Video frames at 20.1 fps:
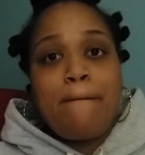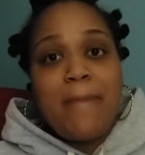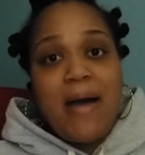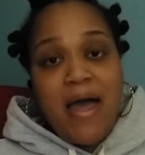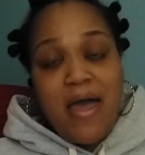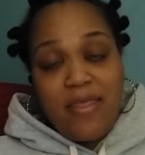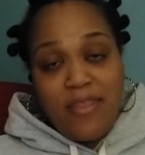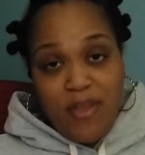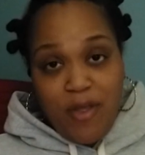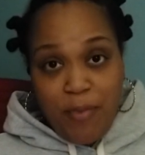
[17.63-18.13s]

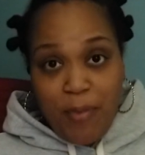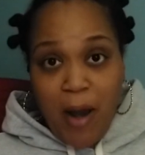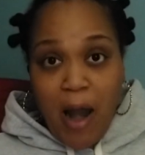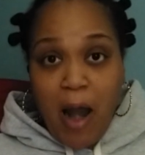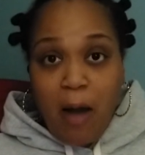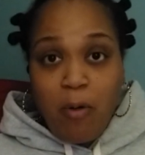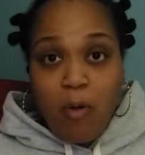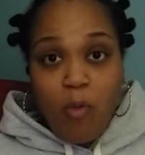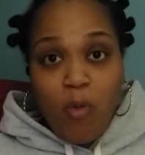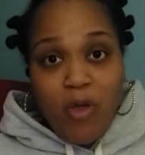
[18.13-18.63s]
by their
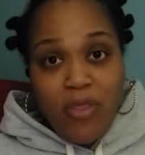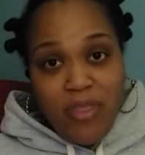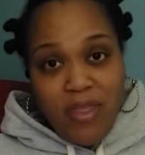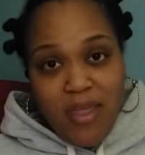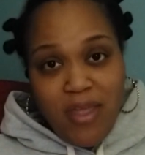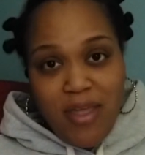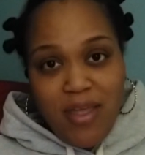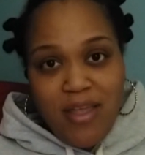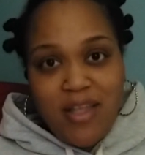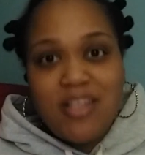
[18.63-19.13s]
power
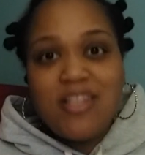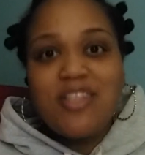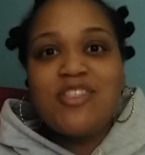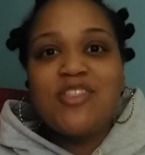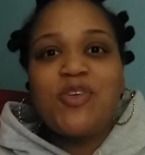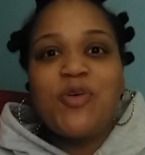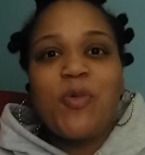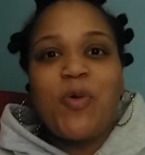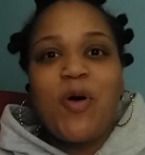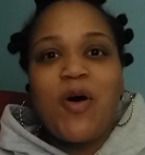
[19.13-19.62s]
within
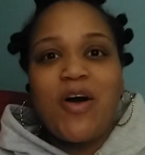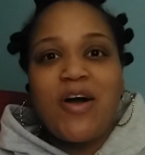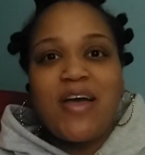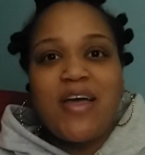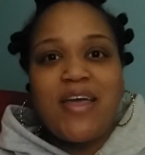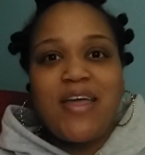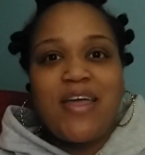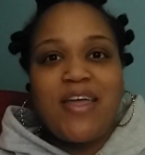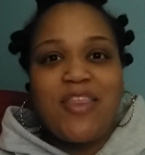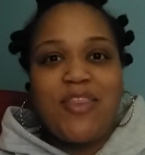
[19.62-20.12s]
to walk
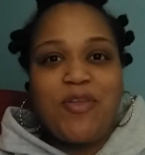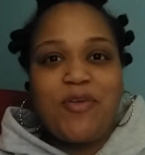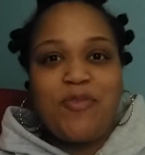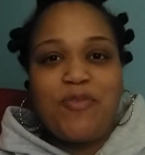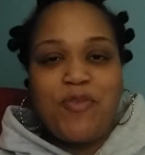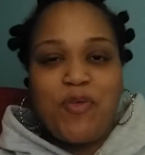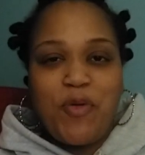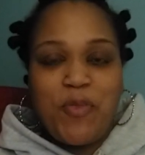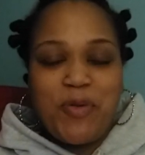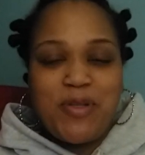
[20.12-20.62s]
in
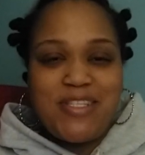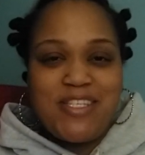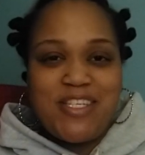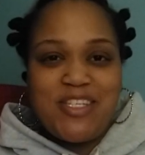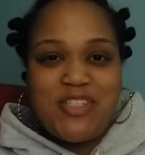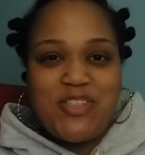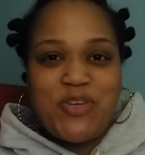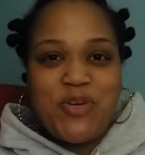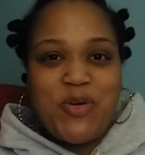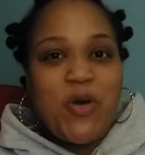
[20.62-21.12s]
their full
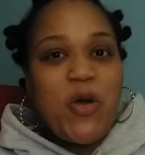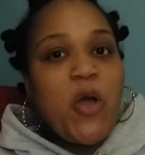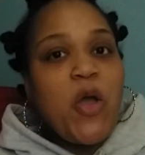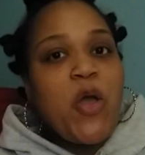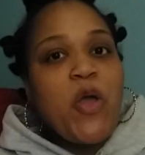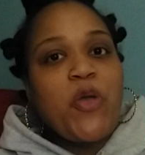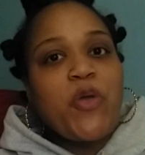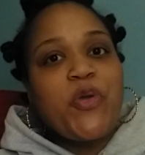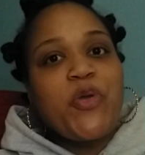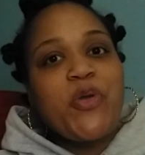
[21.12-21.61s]
potential,
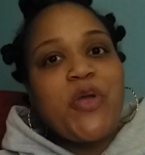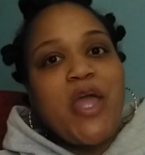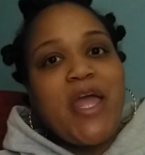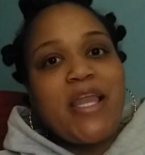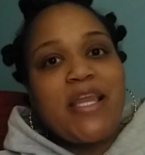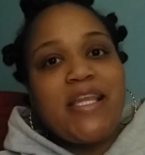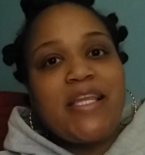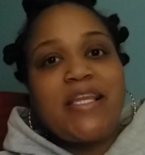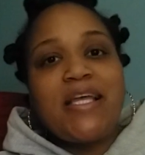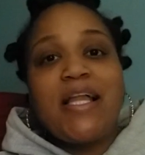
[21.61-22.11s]

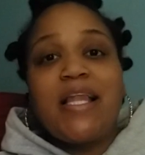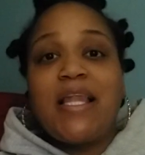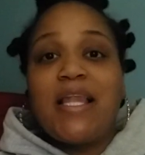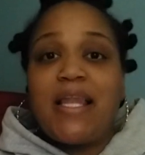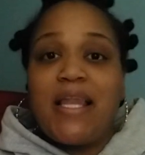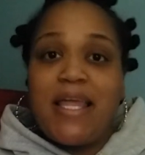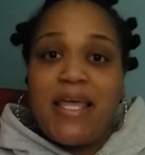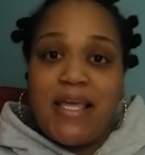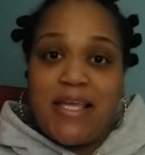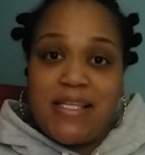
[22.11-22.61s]
creating a
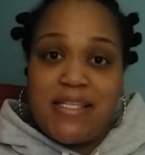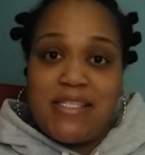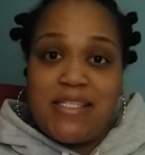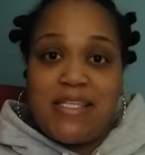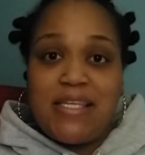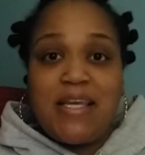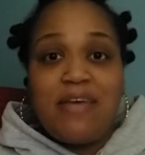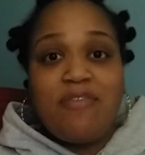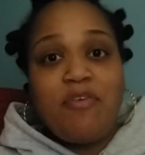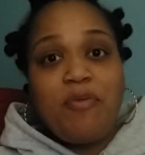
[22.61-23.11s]

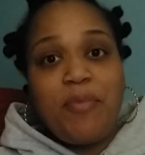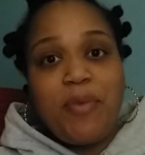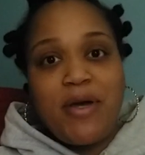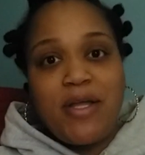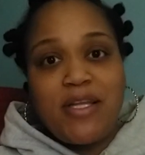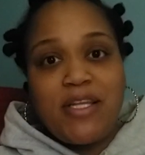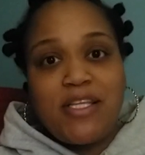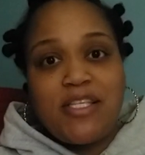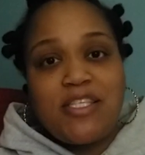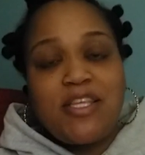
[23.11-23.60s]
legacy of
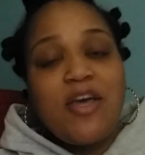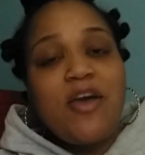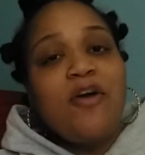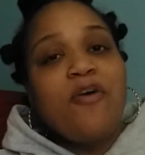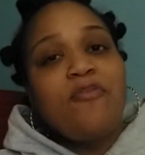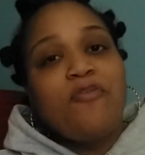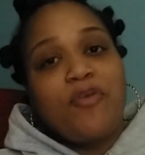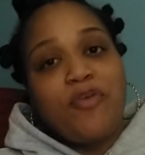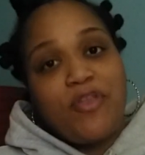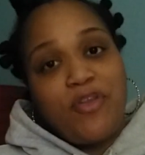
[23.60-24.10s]
abundance
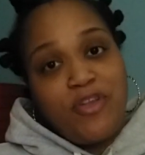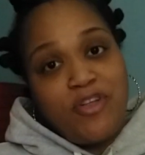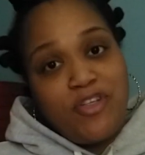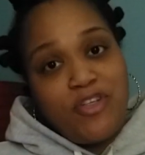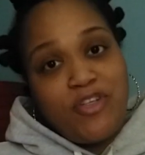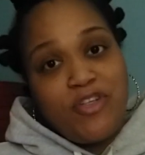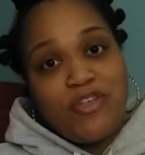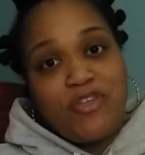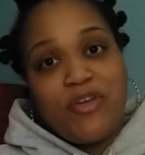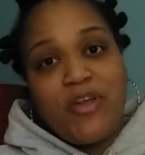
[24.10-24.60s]
for their
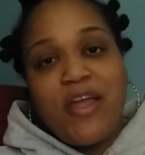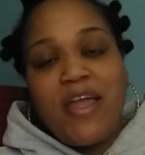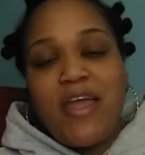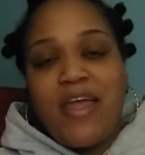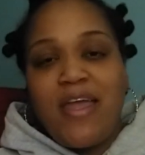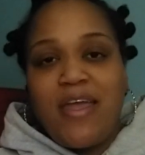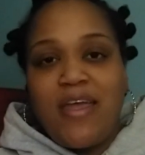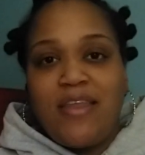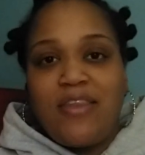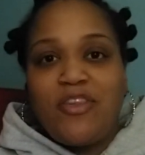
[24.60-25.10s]
children
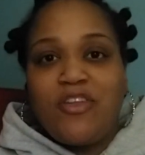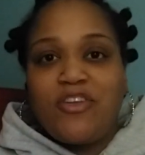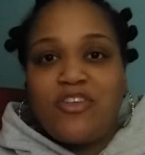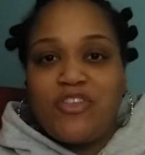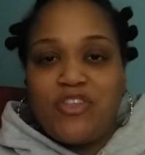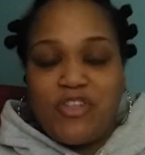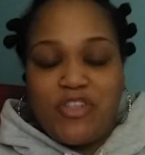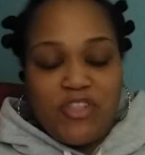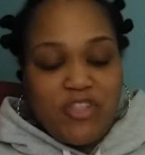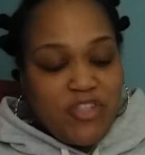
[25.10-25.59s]
and their
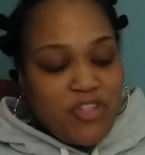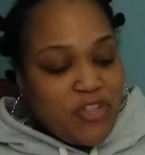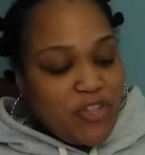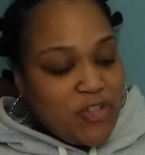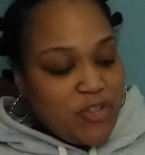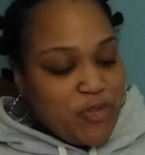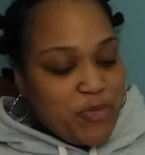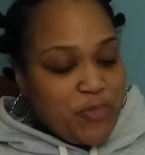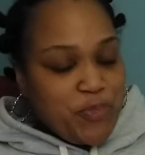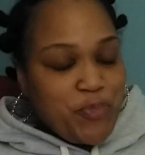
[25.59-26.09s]
children's
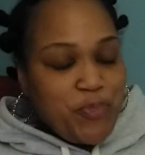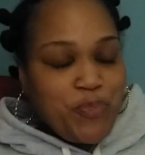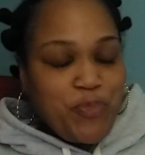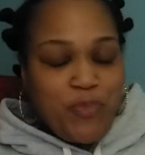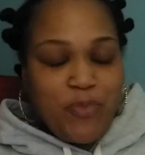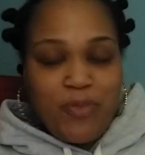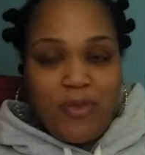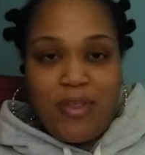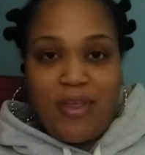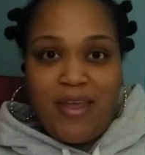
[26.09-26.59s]
children.
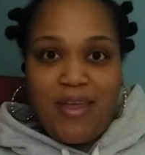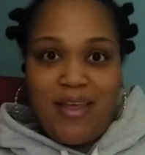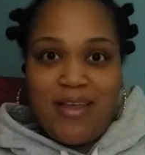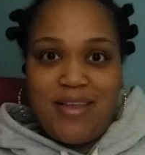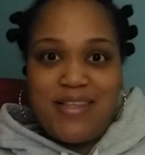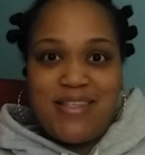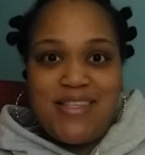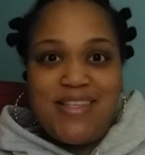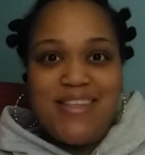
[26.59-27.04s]
Yes,